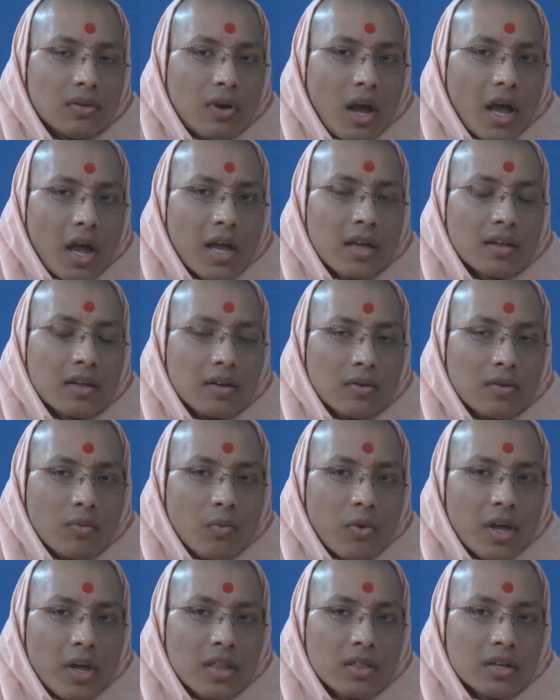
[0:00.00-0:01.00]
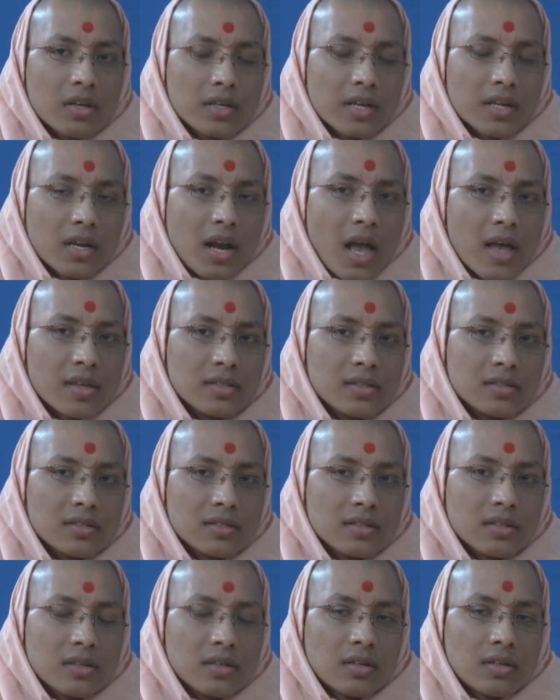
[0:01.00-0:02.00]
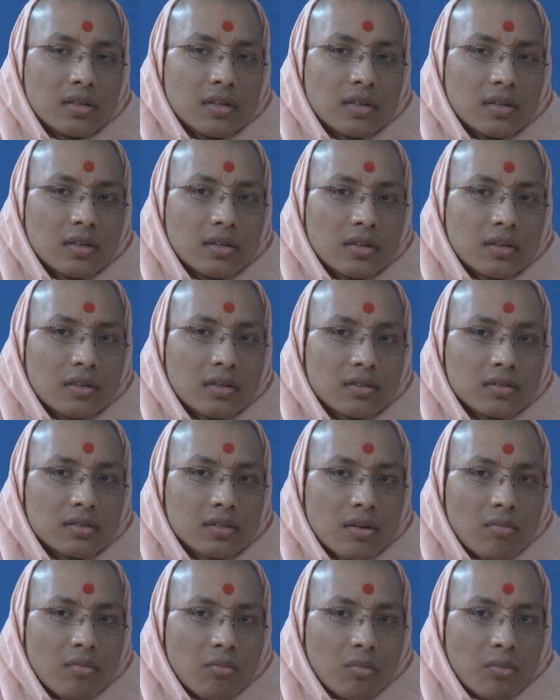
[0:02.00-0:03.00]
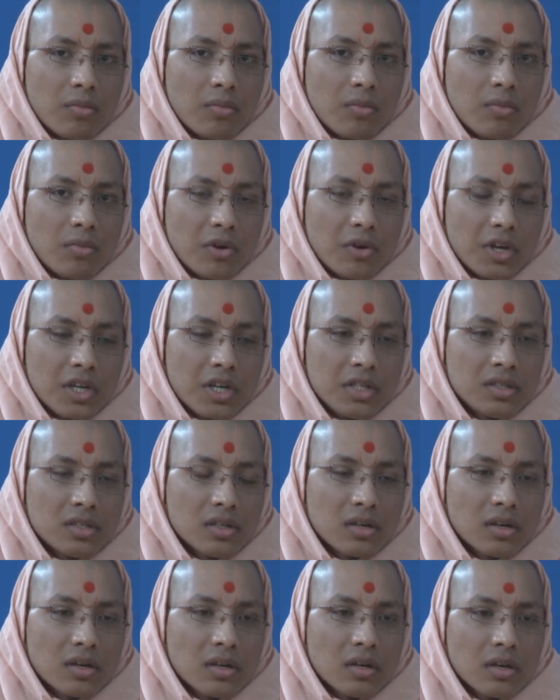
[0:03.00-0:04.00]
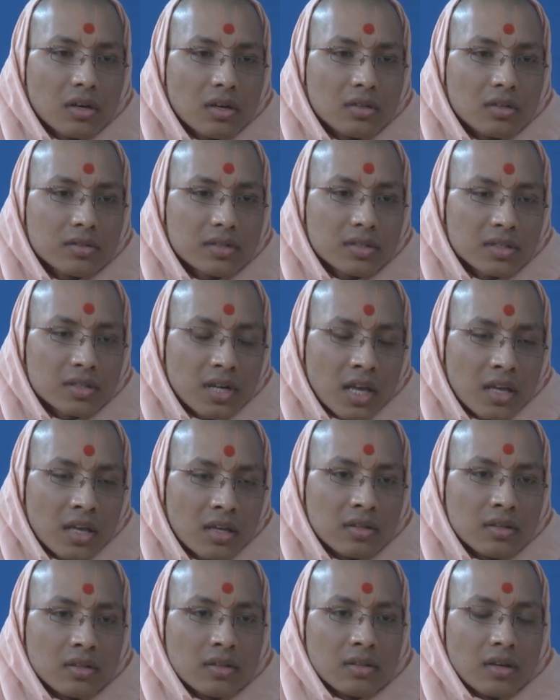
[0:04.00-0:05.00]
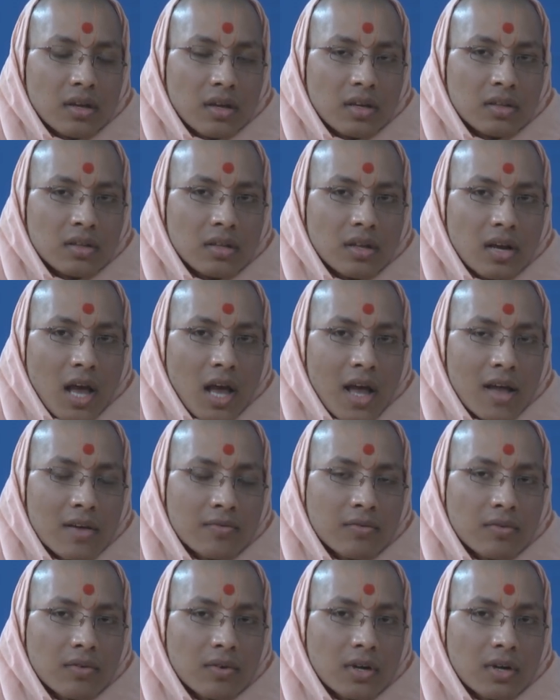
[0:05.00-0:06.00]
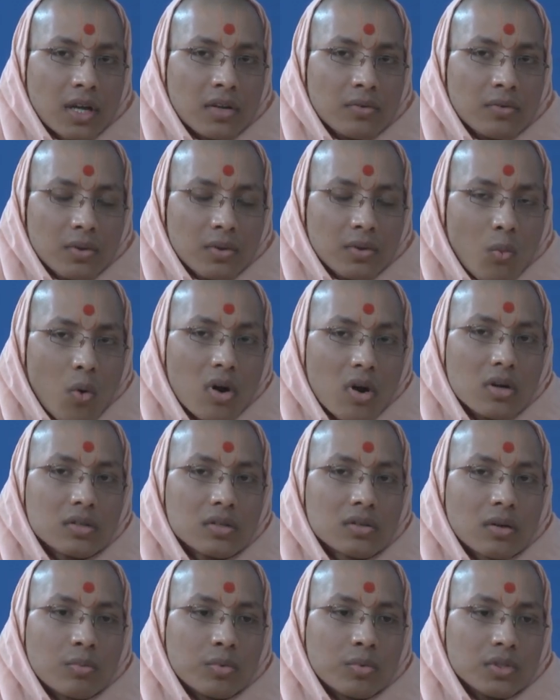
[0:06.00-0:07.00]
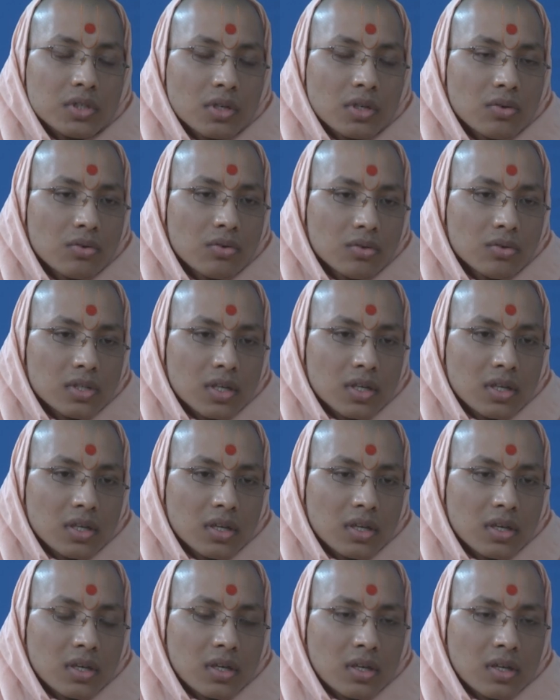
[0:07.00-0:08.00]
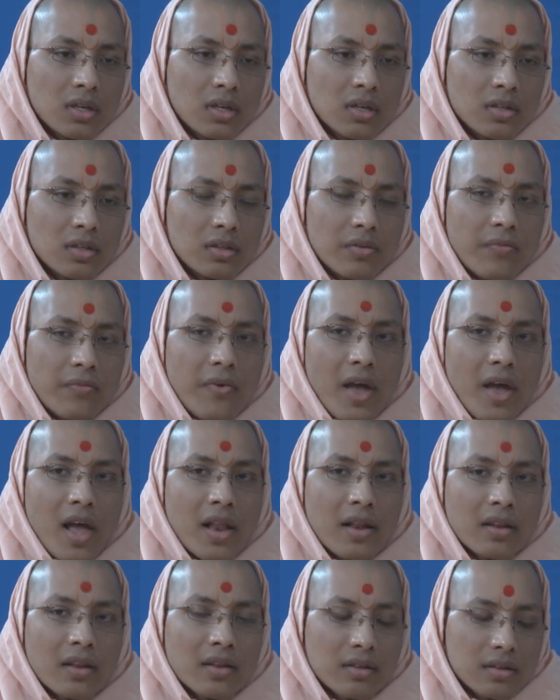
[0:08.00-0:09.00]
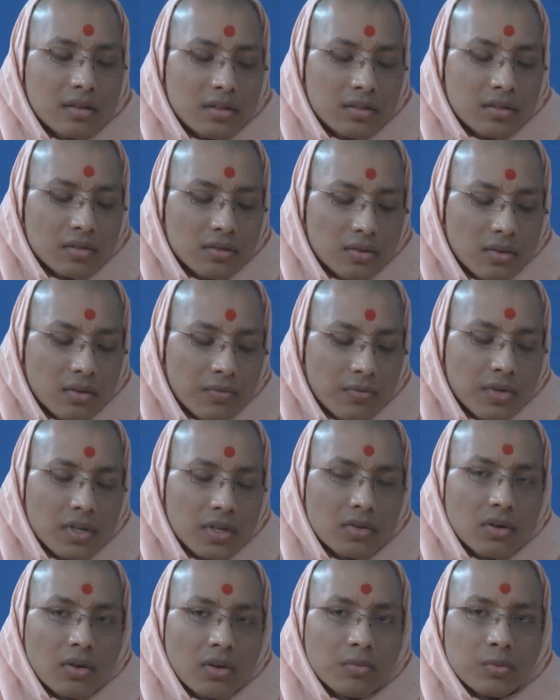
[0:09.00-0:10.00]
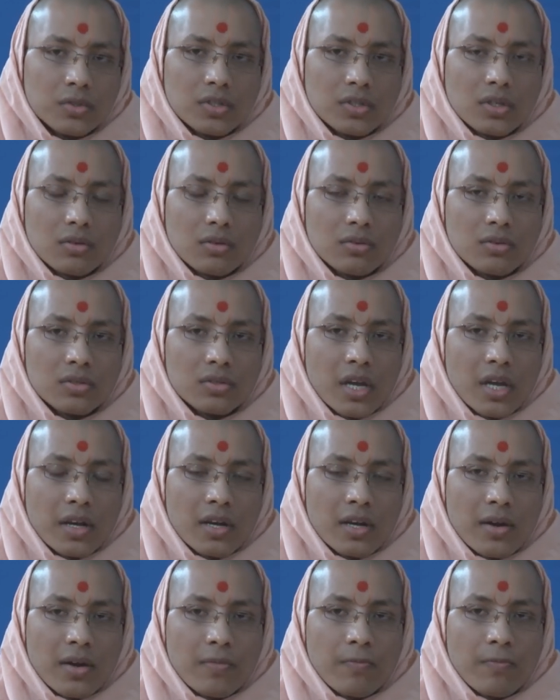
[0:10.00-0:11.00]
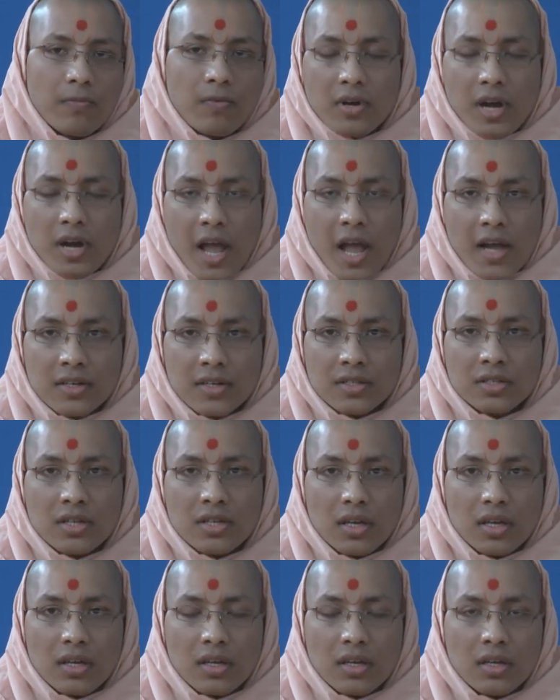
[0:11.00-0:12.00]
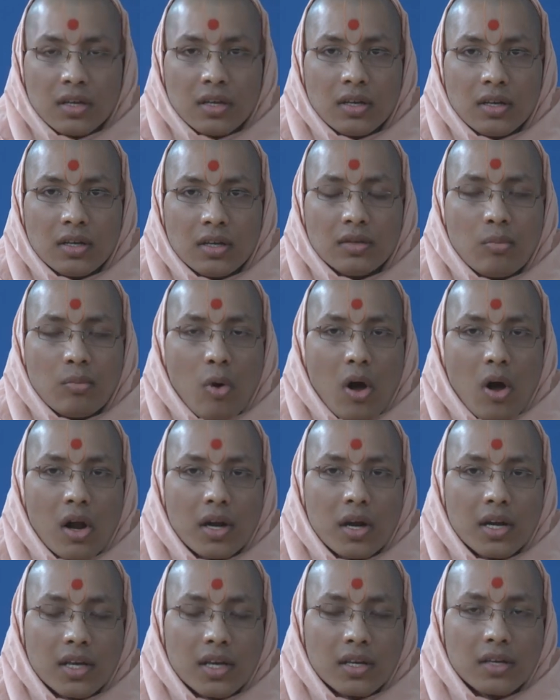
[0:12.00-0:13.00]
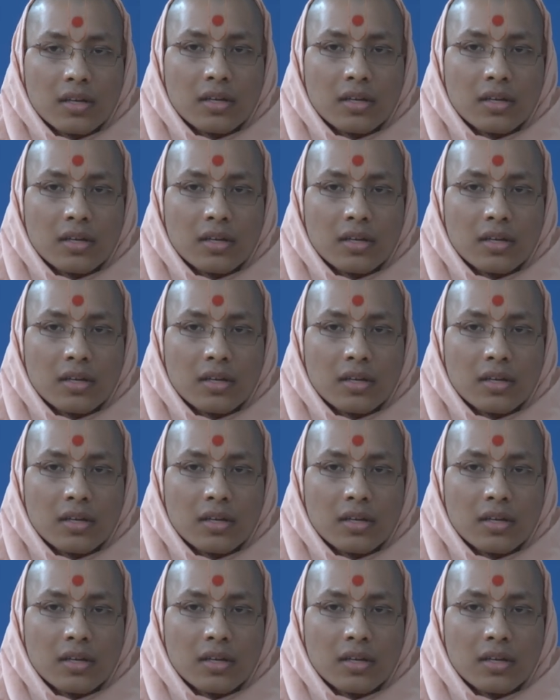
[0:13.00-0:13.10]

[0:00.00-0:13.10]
And when they realize some eternal strength in the life and the words of Pujya Guruji, they fell into the feet of Pujya Guruji and next day in the morning,